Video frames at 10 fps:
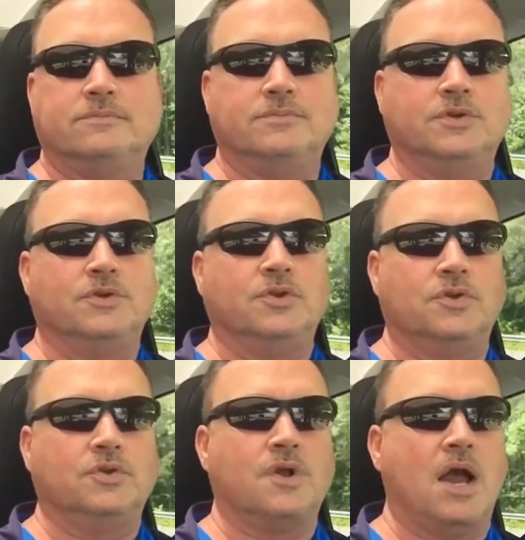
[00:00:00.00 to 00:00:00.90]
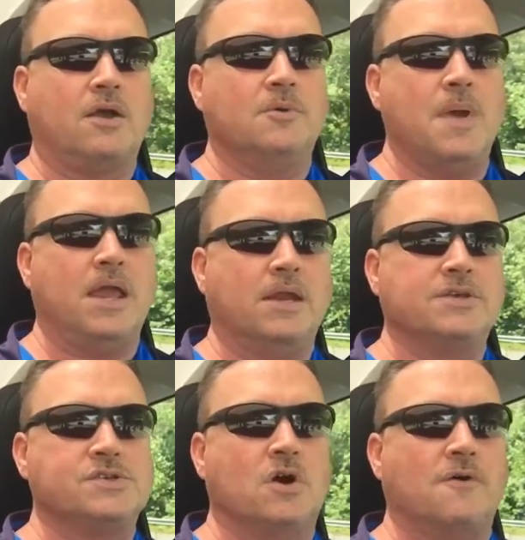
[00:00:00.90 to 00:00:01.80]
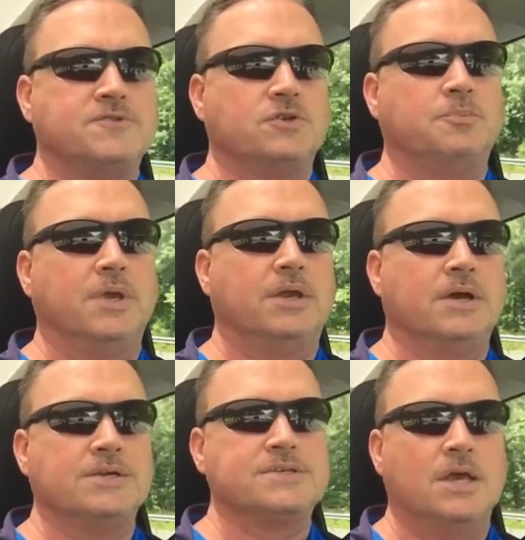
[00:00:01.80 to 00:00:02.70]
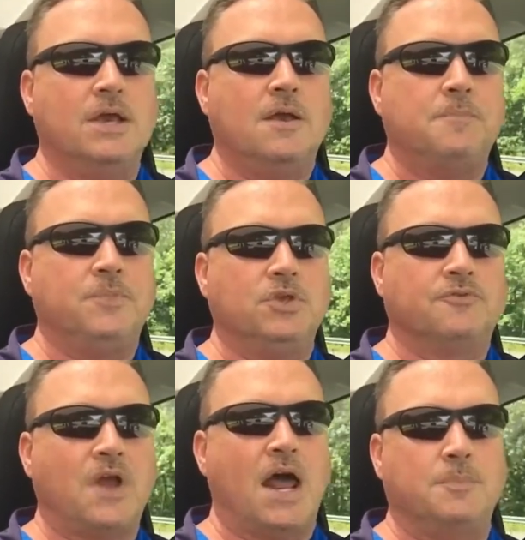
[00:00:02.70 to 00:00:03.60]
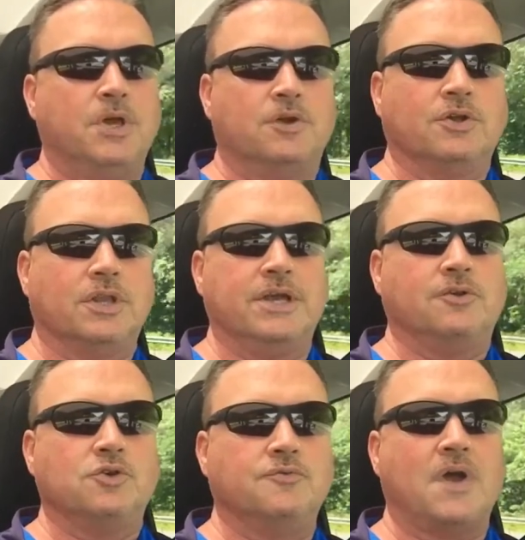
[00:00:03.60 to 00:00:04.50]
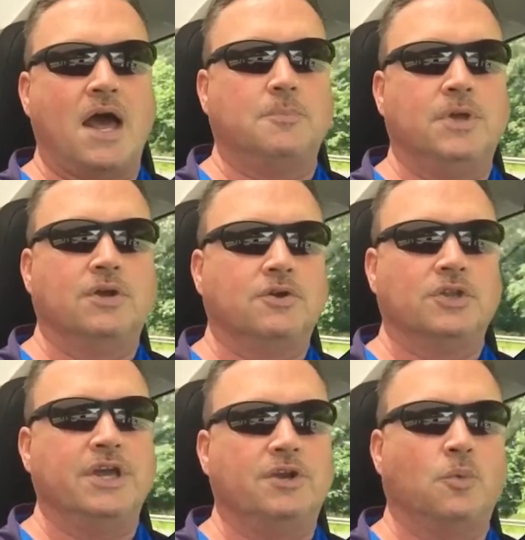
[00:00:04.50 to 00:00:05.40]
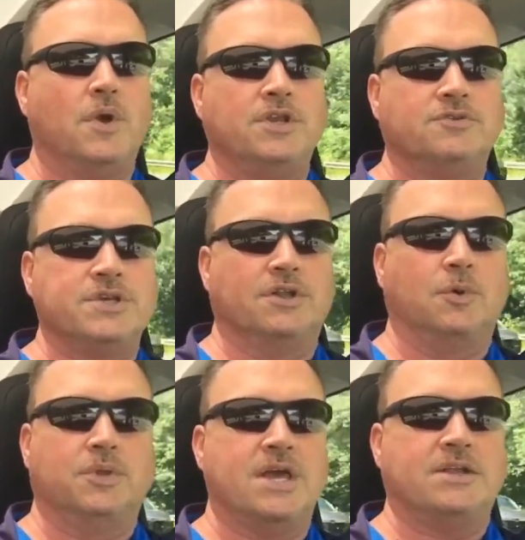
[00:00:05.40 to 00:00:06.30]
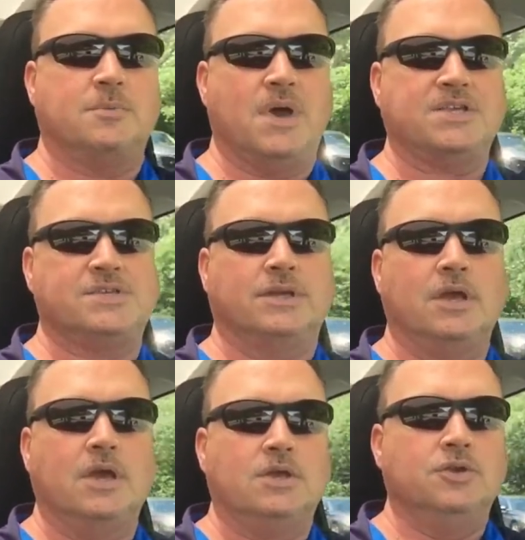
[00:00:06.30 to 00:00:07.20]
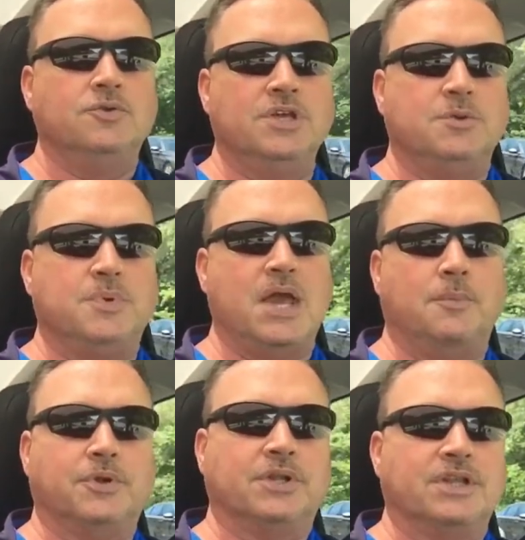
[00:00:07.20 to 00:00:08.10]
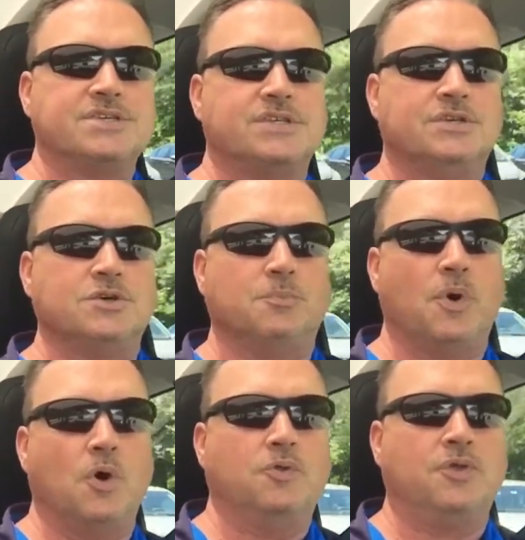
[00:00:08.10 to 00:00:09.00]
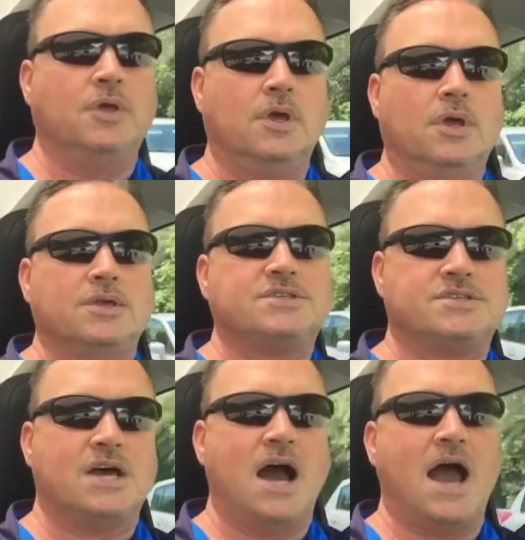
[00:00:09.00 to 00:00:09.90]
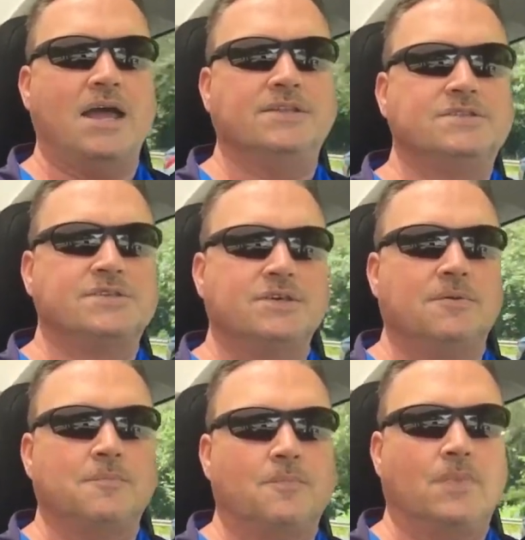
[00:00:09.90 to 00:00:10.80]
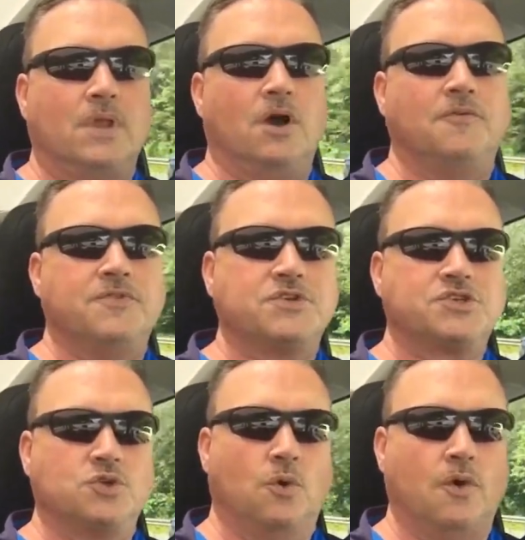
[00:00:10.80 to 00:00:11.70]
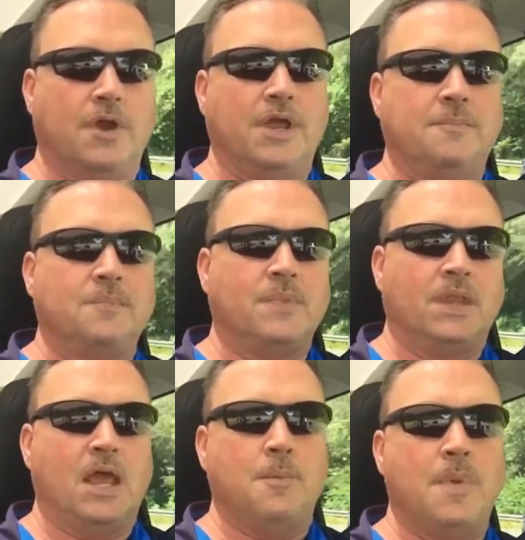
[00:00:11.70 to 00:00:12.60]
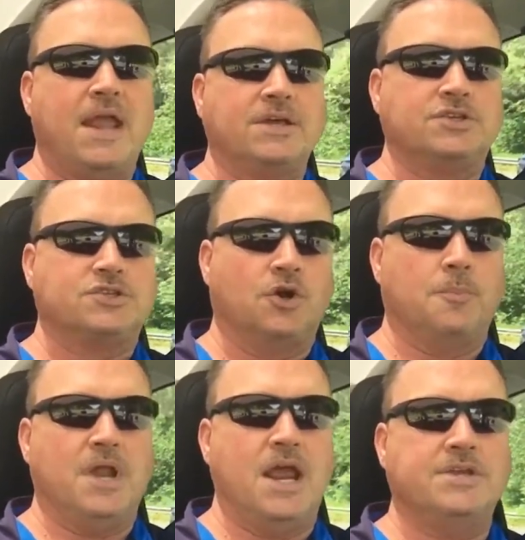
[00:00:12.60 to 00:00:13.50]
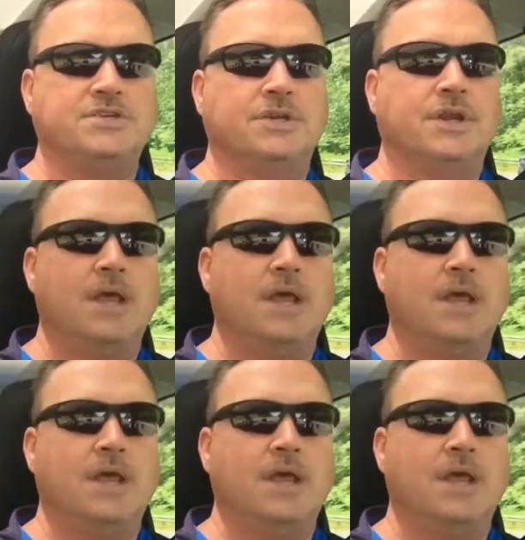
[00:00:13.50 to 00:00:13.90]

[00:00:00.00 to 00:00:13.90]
You're not going to make it as an officer because you've got to be a good leader. You've got to be a good leader when you're dealing with that domestic. You need to be able to listen to both sides of the story and make a determination.